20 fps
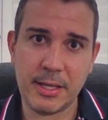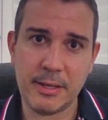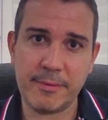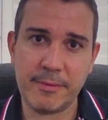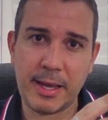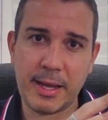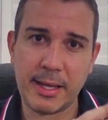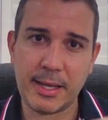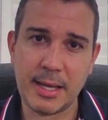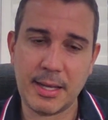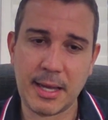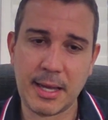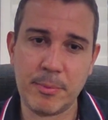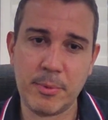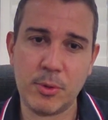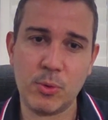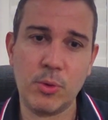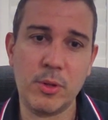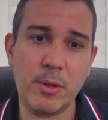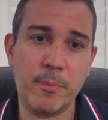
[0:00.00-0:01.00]
if that
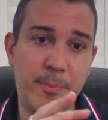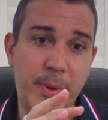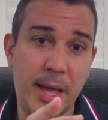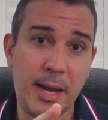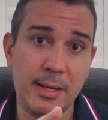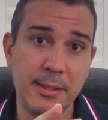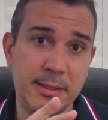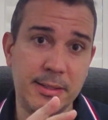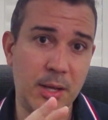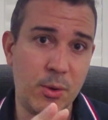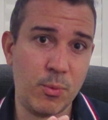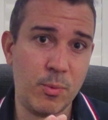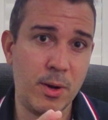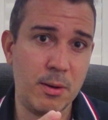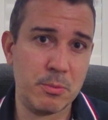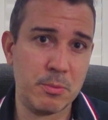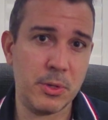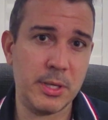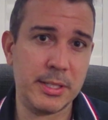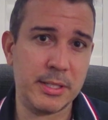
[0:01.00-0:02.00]
capital or the balance, that
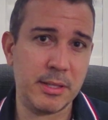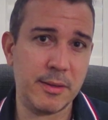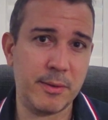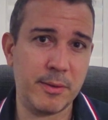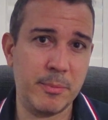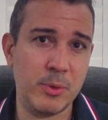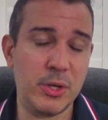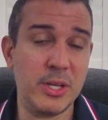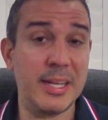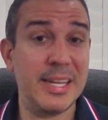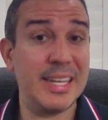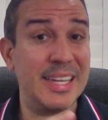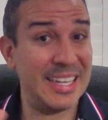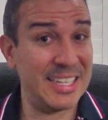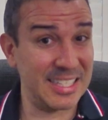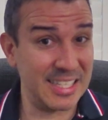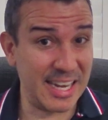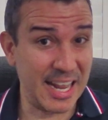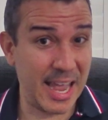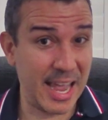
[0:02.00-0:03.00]
1.7 million,
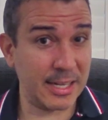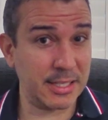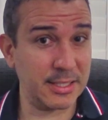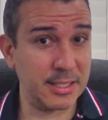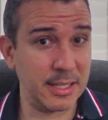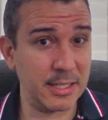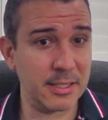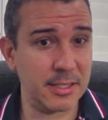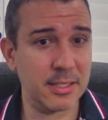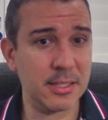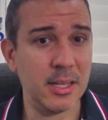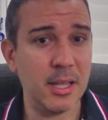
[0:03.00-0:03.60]
isn't accessed,